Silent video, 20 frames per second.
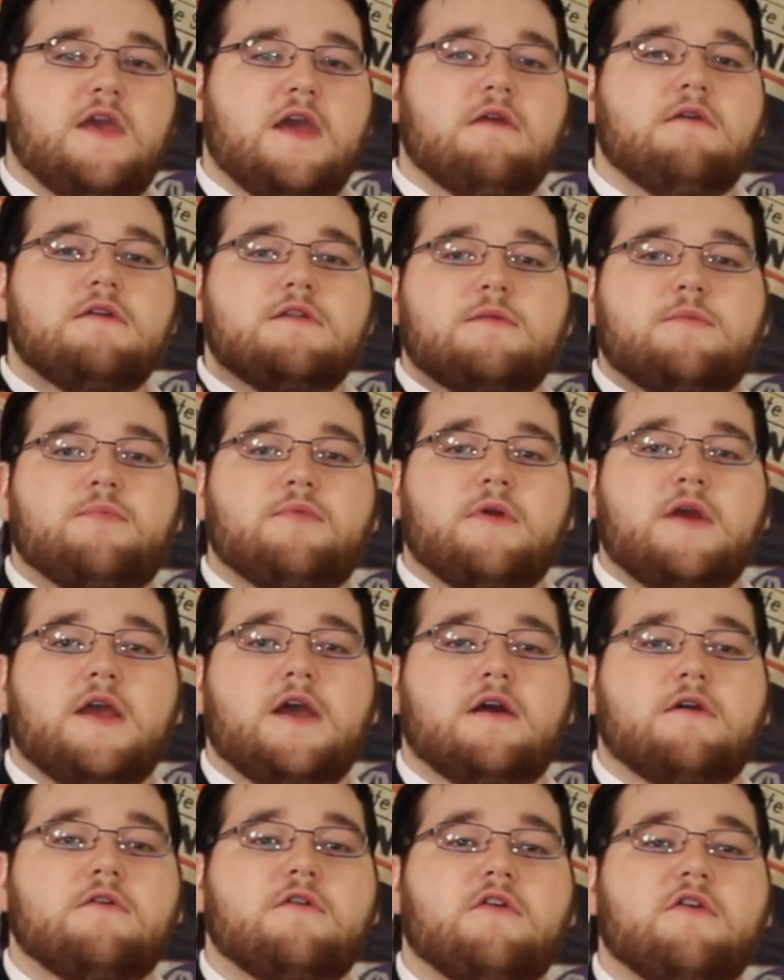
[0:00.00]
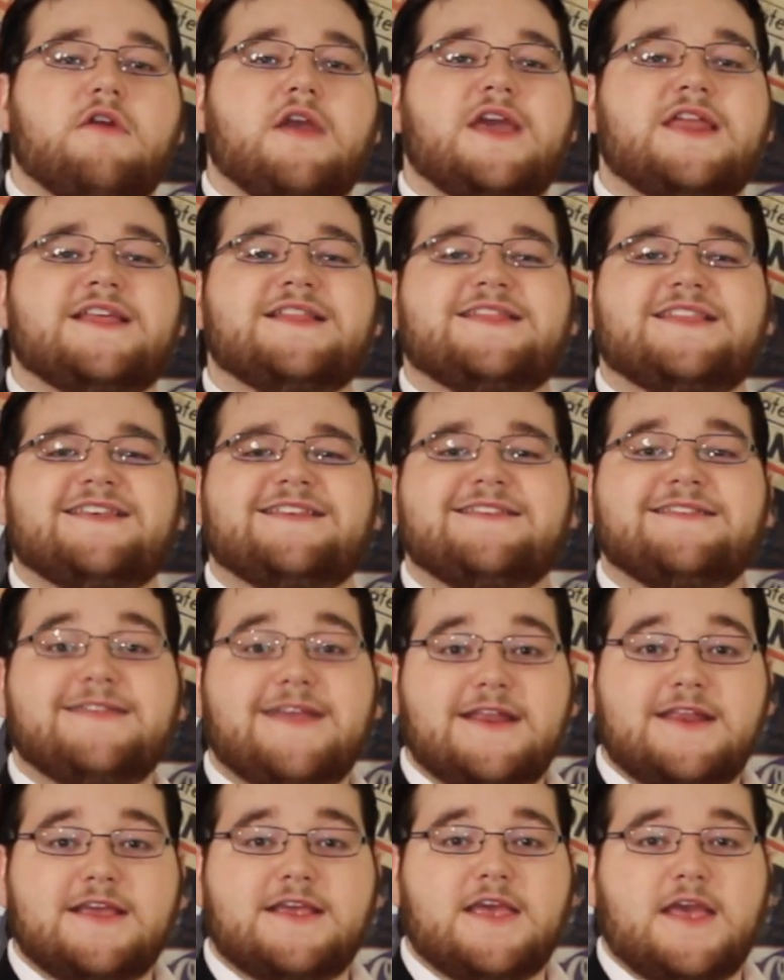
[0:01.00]
Garrett Brown created the
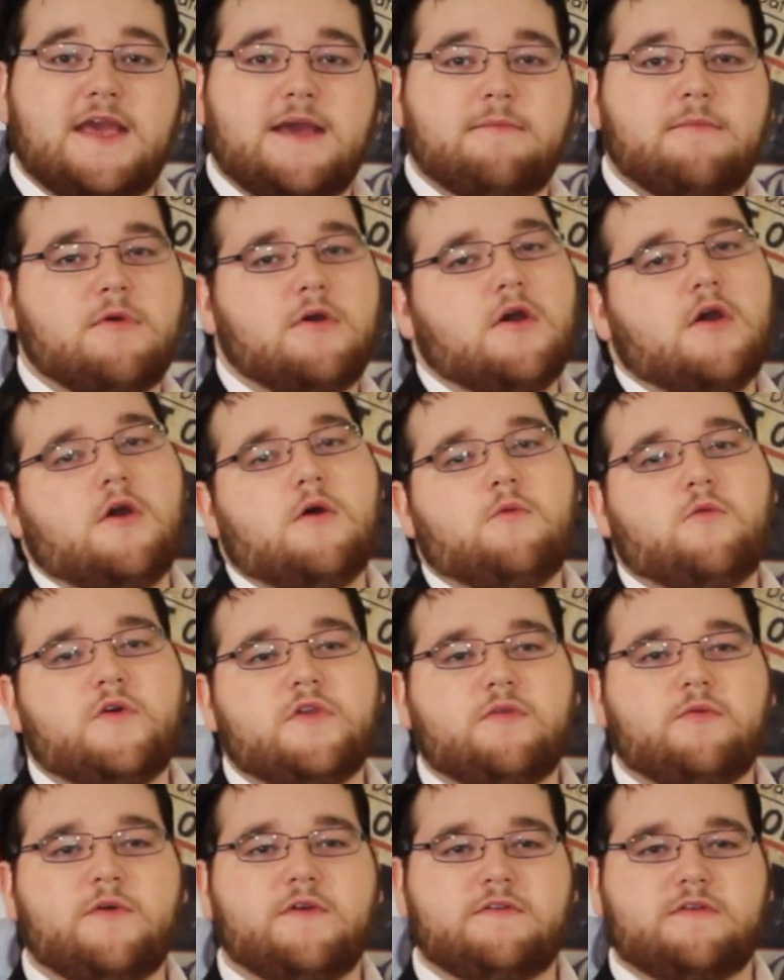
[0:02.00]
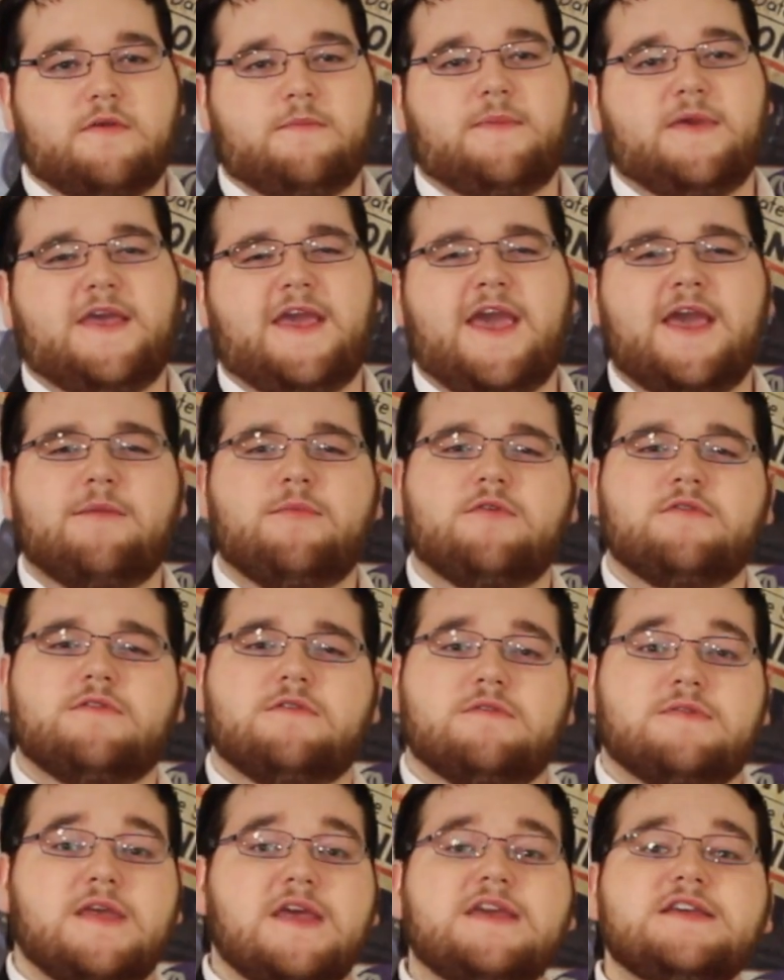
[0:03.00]
Steadicam, which was to be able
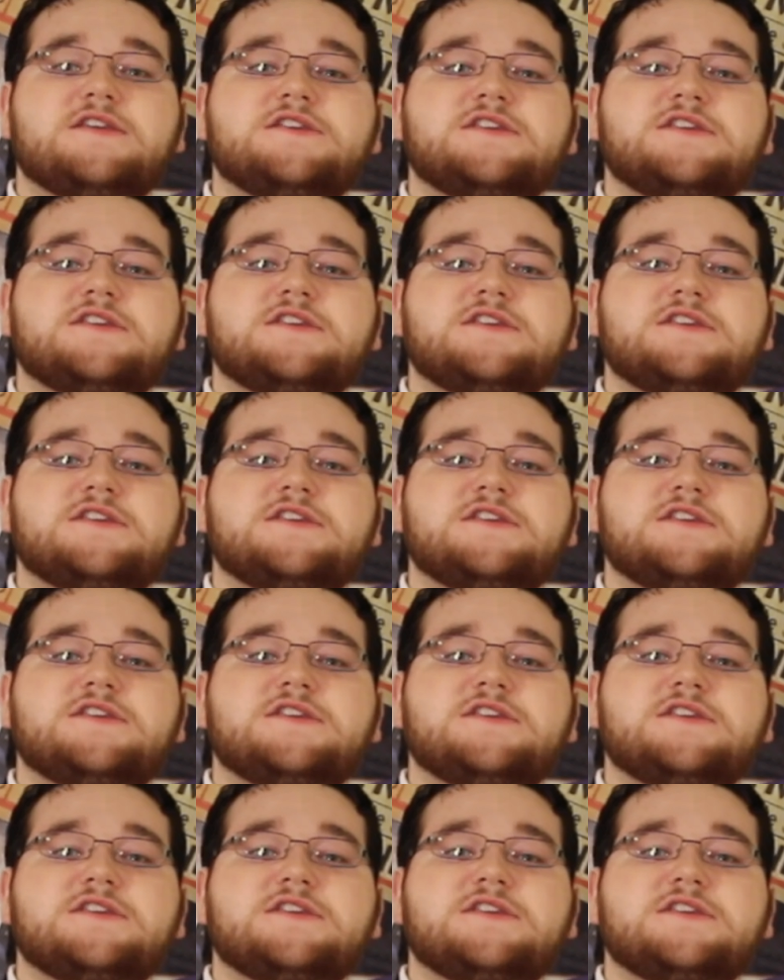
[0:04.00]
to take